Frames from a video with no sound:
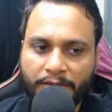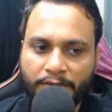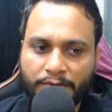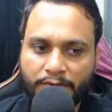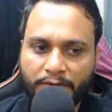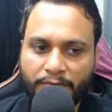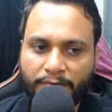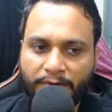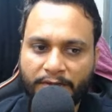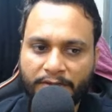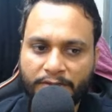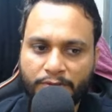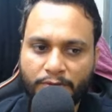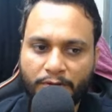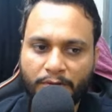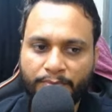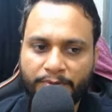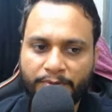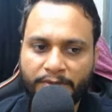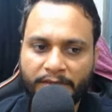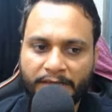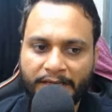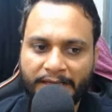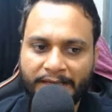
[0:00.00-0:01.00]
So if I
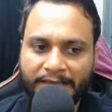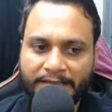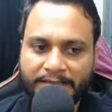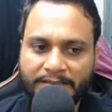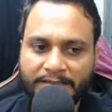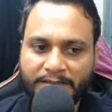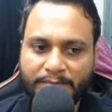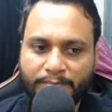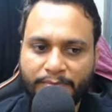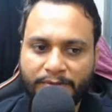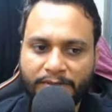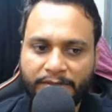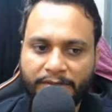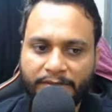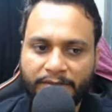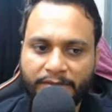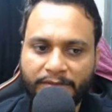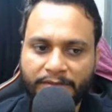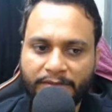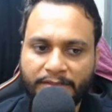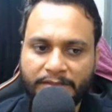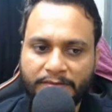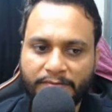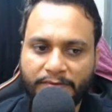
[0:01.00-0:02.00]
stop here, I can simply
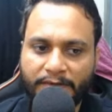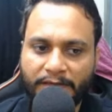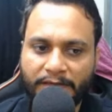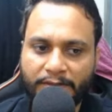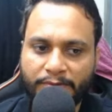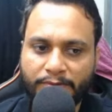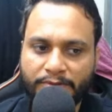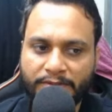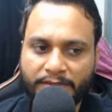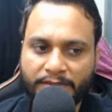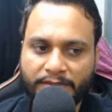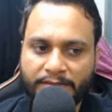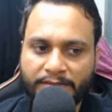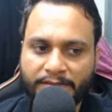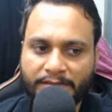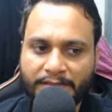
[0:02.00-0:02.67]
return this value 6.